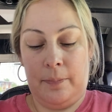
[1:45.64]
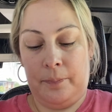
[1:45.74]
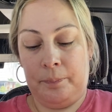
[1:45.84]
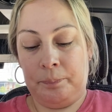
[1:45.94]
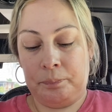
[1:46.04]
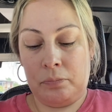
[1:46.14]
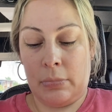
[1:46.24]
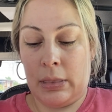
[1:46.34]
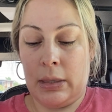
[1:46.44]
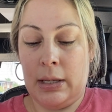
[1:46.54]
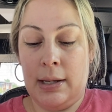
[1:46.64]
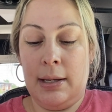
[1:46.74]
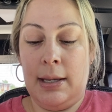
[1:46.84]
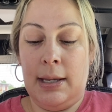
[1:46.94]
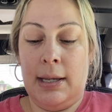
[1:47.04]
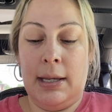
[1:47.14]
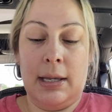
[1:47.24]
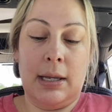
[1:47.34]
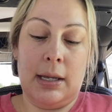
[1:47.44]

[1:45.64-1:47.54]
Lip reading: Nobody speaks.